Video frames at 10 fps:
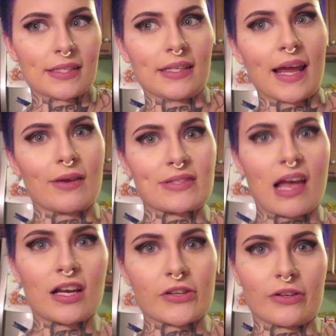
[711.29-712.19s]
Today it was
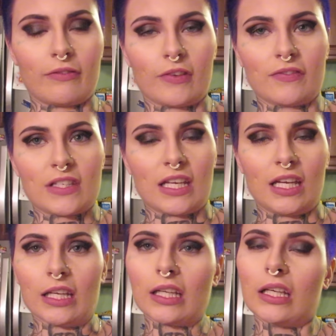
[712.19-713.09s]

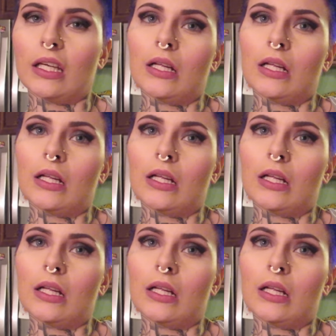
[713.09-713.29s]
$115.